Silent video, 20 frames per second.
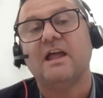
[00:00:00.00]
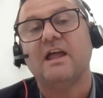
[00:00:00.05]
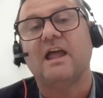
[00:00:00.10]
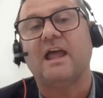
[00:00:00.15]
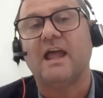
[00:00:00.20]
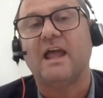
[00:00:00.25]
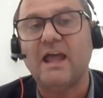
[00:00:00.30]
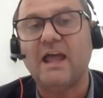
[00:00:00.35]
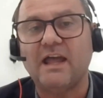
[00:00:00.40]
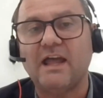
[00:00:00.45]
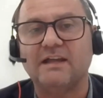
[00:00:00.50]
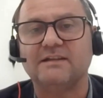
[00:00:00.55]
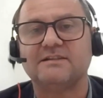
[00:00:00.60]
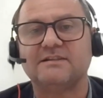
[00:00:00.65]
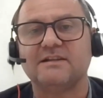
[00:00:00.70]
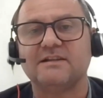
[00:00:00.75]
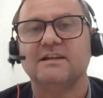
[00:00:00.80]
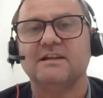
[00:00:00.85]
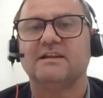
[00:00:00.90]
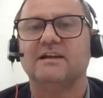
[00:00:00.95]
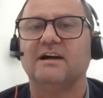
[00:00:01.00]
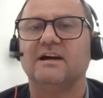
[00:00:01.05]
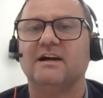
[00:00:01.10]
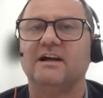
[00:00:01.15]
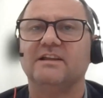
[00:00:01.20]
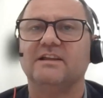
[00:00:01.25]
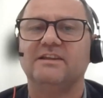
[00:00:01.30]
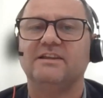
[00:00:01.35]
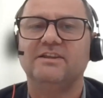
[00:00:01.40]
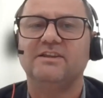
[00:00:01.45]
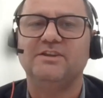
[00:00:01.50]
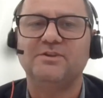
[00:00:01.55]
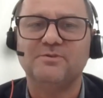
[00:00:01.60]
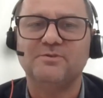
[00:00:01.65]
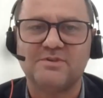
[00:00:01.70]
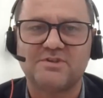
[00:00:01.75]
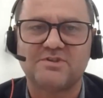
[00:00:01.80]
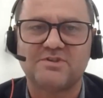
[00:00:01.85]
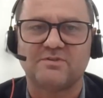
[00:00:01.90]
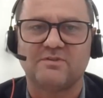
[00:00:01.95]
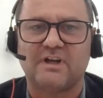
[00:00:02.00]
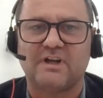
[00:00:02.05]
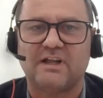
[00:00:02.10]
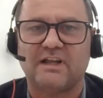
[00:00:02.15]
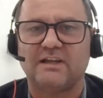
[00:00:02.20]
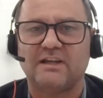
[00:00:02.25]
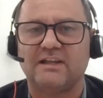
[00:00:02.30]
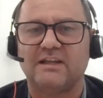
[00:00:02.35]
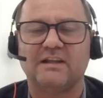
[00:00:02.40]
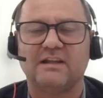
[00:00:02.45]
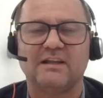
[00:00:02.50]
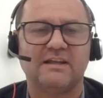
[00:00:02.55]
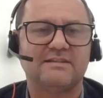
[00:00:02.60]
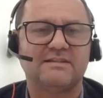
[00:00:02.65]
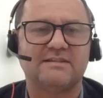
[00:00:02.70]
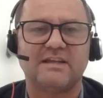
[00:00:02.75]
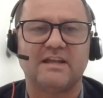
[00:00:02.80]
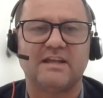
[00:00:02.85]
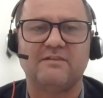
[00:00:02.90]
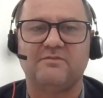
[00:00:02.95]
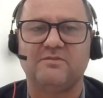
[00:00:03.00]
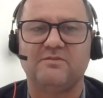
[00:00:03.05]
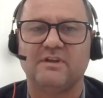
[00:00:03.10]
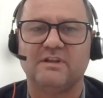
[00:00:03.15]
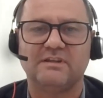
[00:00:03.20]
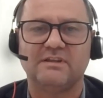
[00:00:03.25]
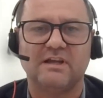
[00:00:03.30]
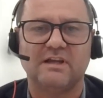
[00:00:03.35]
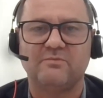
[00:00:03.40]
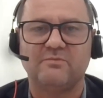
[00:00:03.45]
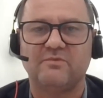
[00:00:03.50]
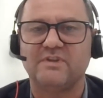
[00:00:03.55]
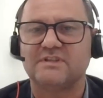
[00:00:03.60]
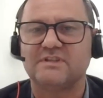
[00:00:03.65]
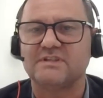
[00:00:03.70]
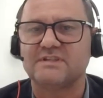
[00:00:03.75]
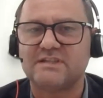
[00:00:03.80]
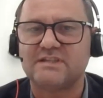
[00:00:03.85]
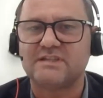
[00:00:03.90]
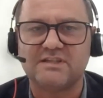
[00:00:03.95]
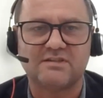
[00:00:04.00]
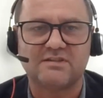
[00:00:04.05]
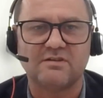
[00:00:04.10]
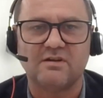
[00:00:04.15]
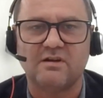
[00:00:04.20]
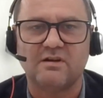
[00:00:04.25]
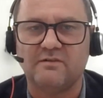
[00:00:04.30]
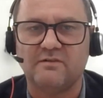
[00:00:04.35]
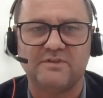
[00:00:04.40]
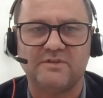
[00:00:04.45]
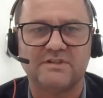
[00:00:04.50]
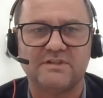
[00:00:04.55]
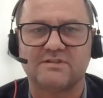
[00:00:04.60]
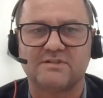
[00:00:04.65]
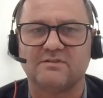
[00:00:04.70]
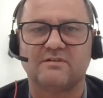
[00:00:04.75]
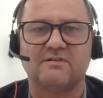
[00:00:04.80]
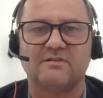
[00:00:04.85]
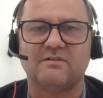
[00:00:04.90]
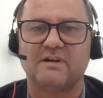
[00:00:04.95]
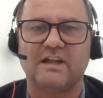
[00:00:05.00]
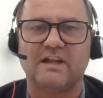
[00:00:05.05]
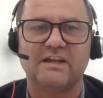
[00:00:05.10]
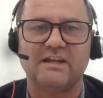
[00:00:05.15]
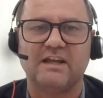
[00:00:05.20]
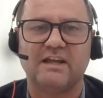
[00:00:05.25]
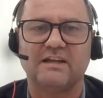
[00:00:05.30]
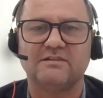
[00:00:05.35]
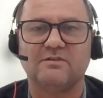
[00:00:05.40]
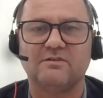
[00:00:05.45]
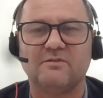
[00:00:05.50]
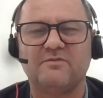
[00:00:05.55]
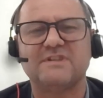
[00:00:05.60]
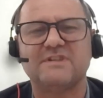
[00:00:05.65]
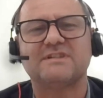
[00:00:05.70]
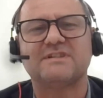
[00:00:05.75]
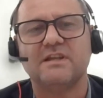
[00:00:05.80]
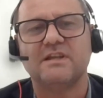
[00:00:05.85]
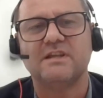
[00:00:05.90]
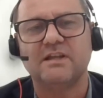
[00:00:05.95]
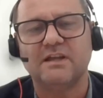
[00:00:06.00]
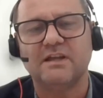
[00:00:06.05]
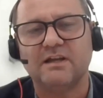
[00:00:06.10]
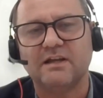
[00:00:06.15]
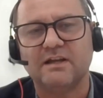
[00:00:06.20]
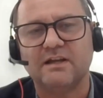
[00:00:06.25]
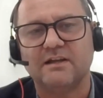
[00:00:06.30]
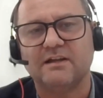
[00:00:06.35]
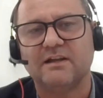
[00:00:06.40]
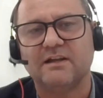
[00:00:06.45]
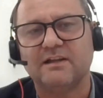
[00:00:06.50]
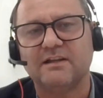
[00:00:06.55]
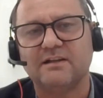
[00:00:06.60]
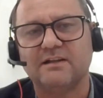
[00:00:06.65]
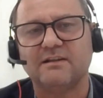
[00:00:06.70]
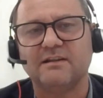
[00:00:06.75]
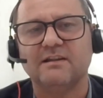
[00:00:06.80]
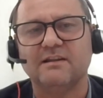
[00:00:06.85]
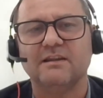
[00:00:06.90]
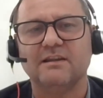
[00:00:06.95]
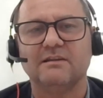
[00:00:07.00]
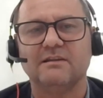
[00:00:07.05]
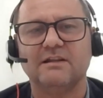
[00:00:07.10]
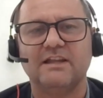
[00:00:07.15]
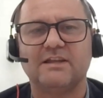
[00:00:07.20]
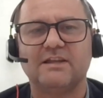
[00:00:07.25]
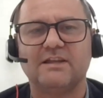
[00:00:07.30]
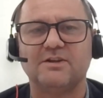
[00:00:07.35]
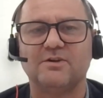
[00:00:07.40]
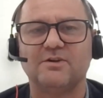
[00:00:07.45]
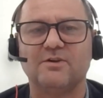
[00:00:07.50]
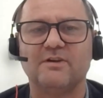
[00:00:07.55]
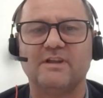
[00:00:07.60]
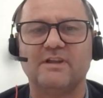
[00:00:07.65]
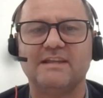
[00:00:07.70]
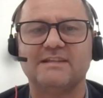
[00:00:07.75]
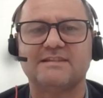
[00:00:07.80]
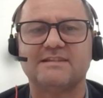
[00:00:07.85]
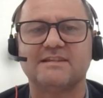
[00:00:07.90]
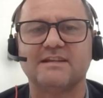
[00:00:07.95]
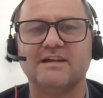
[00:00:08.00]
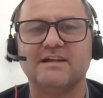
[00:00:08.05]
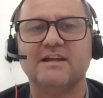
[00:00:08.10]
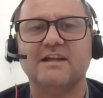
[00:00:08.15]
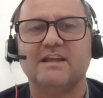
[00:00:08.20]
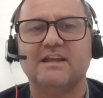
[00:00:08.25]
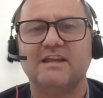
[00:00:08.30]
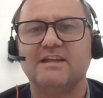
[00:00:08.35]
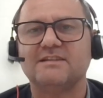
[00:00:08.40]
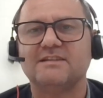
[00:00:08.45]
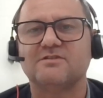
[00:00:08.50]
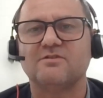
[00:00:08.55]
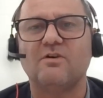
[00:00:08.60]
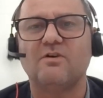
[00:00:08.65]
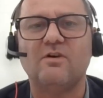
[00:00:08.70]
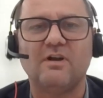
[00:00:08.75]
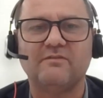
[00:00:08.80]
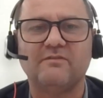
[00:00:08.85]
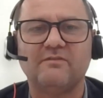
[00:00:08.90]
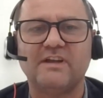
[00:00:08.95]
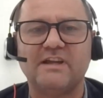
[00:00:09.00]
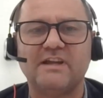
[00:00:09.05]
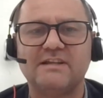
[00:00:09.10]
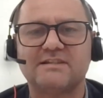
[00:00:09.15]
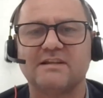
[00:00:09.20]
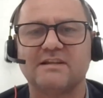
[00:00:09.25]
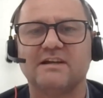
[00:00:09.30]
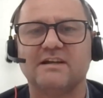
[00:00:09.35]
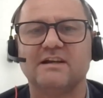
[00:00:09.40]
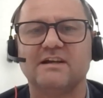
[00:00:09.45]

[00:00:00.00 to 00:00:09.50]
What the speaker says: And usually, let's say, if you end up with a CISO office or any other office, like, it's always